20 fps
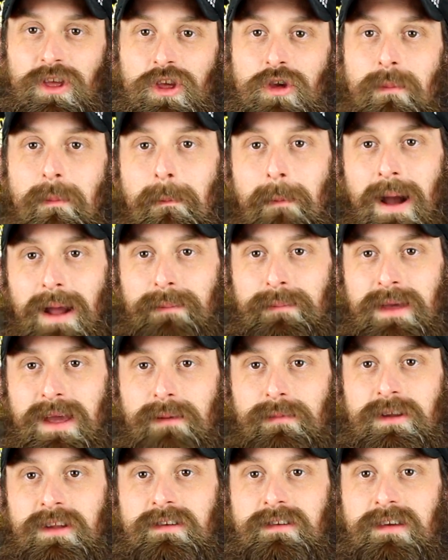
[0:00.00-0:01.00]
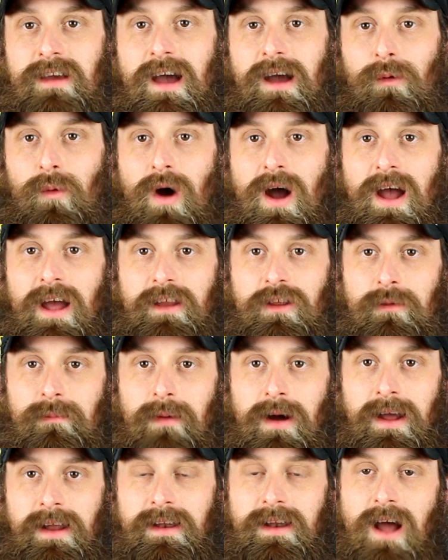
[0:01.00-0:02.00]
You might be able to DIY it, you
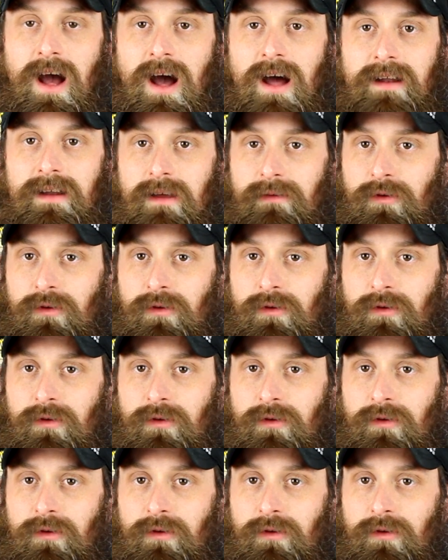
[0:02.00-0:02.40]
might not.